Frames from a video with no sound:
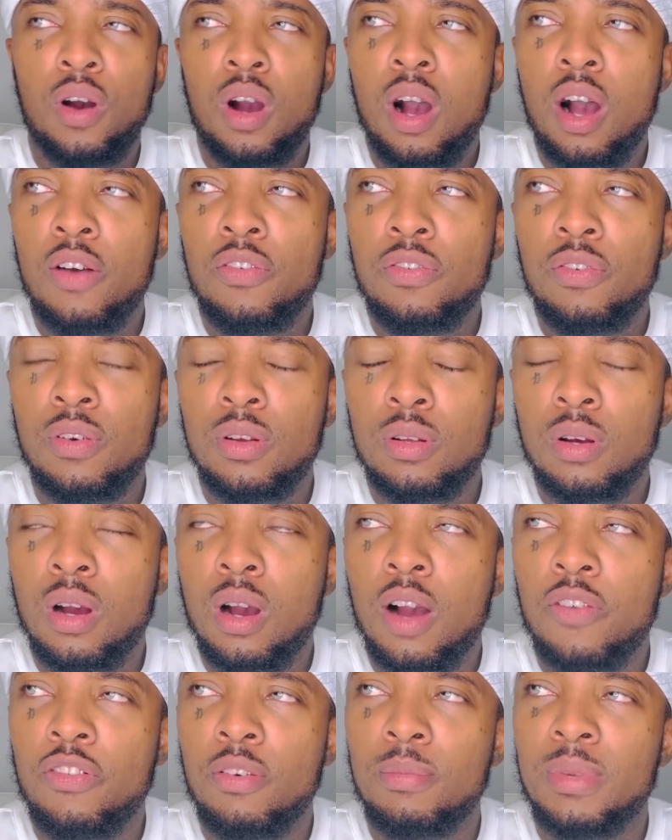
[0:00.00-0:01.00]

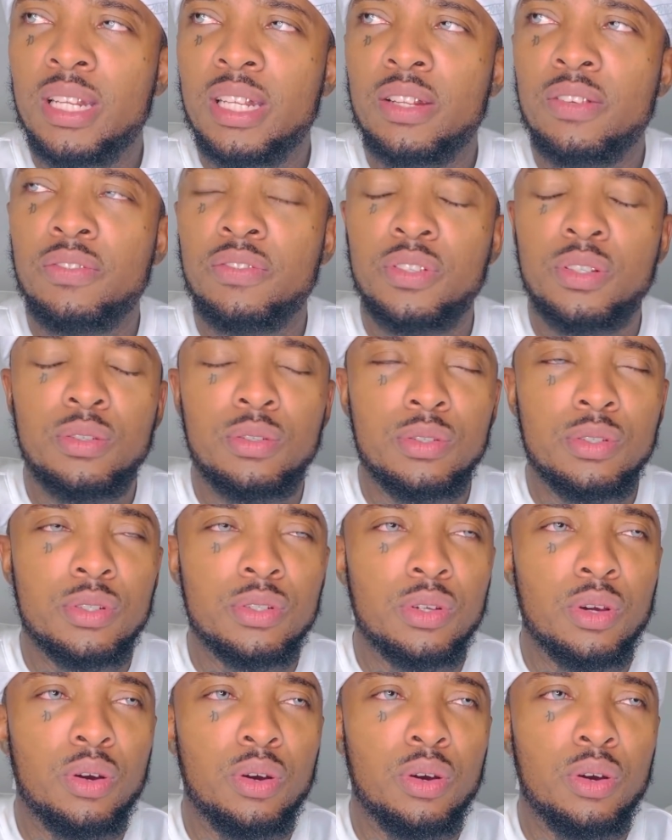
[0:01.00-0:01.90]
half a million views